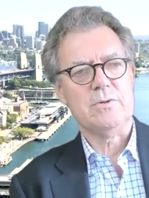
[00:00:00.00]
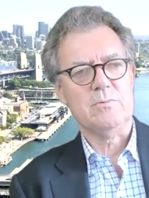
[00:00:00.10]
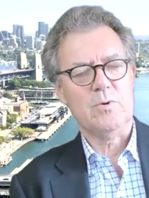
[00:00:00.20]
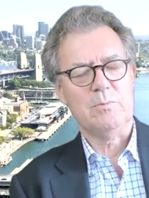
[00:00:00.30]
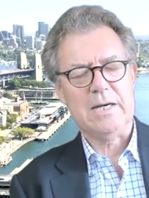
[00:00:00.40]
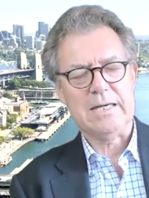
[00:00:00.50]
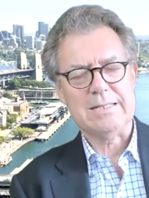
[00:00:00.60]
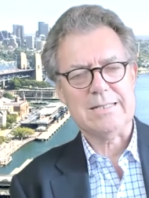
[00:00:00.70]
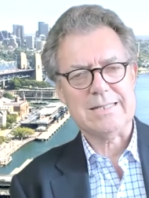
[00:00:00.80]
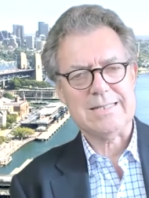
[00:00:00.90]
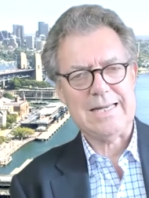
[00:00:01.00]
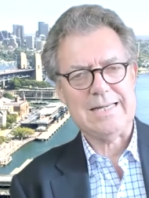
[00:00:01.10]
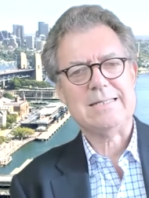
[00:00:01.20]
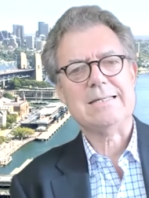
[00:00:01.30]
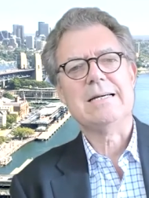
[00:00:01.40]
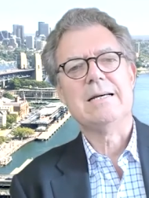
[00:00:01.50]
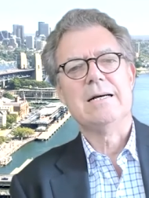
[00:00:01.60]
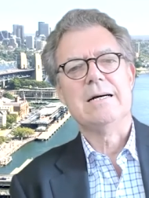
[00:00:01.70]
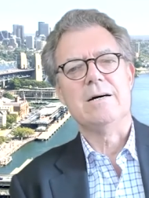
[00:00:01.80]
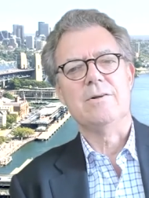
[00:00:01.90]
that will make a success
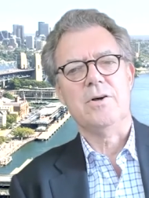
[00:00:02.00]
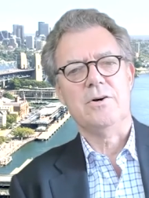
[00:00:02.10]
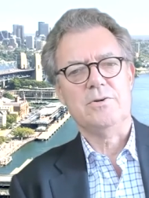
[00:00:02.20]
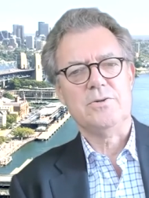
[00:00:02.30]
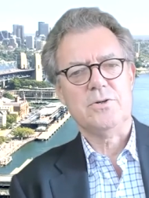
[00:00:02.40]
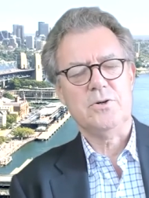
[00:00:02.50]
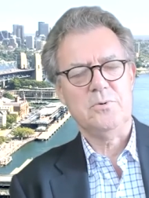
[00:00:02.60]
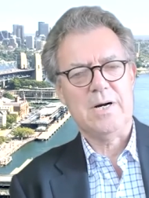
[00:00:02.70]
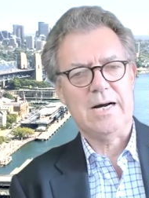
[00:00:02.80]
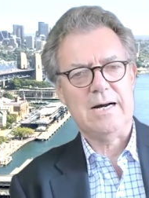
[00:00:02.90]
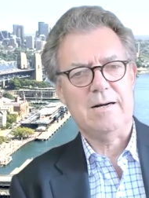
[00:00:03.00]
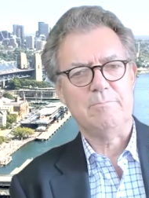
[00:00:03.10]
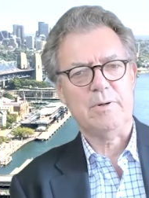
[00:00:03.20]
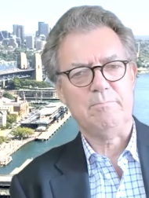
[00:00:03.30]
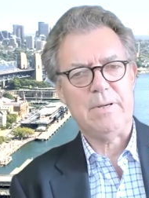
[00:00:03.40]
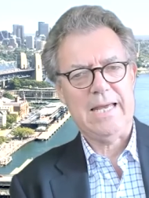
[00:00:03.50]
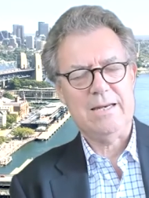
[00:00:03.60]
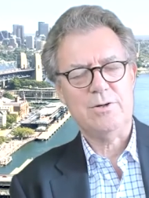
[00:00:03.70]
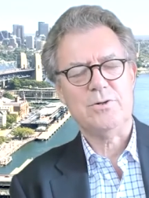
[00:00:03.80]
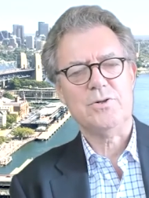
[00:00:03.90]
are those who are
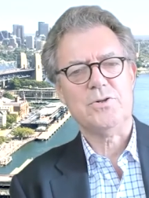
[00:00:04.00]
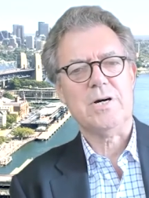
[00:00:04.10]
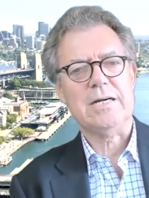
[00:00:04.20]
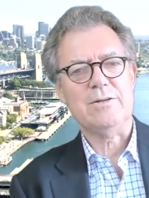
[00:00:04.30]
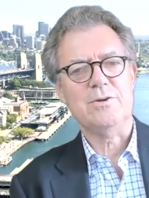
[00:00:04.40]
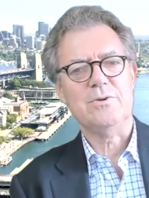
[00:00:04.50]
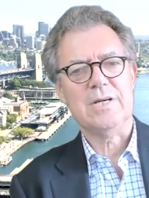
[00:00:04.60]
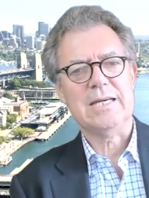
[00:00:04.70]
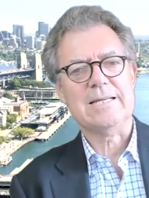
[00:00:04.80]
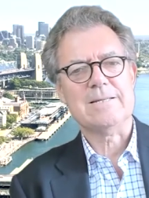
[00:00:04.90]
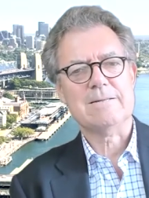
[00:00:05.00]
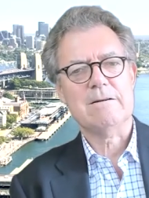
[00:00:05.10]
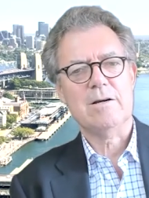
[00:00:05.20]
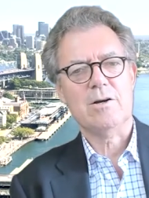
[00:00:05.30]
prepared to try new things,